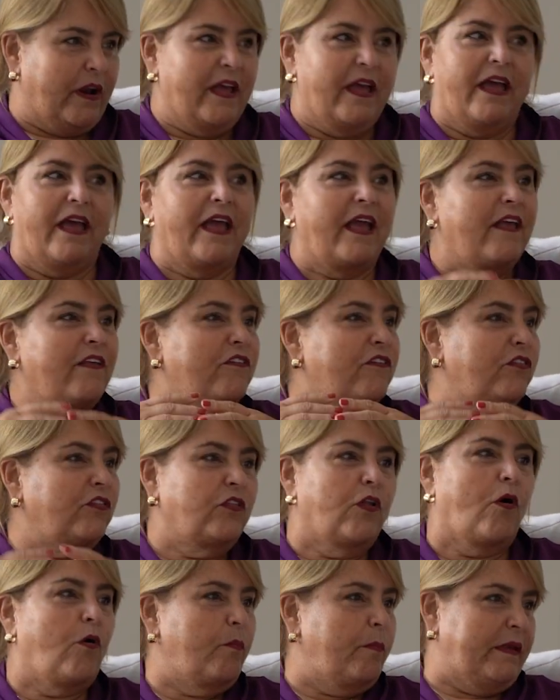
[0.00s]
Yeah. It's
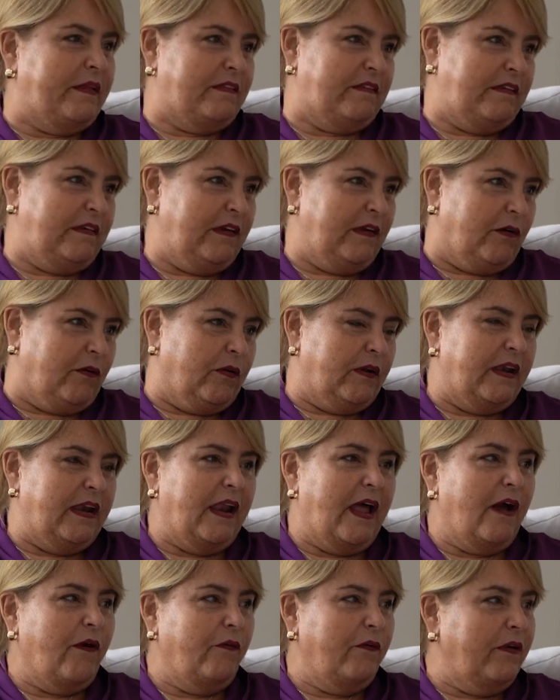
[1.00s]
no big deal. It
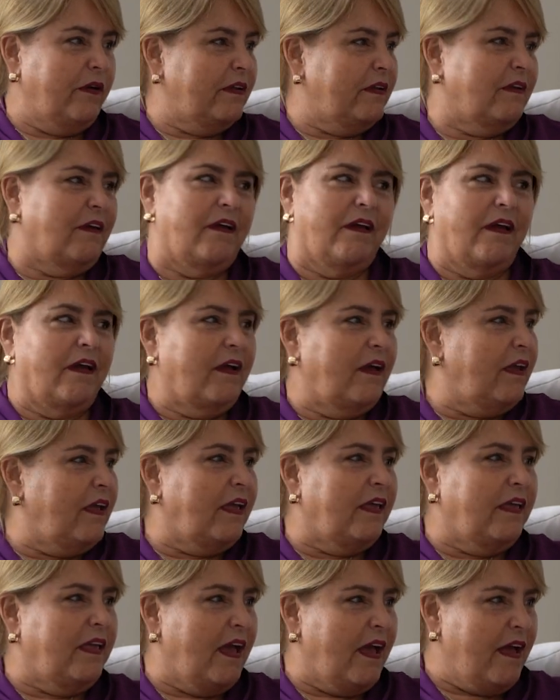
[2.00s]
goes now, back to the policy
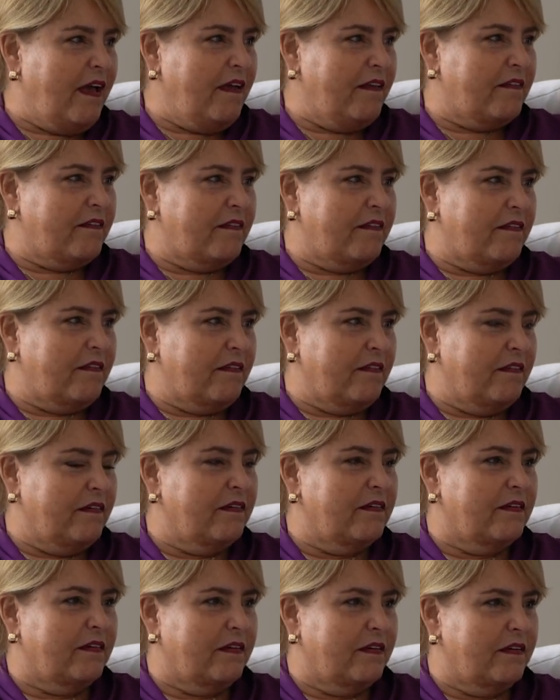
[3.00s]
review yes, once a
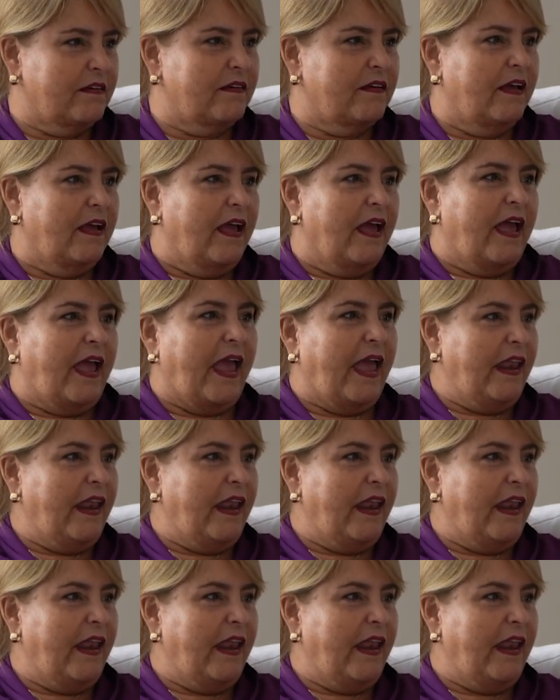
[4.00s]
absolutely. year. Right. Yeah.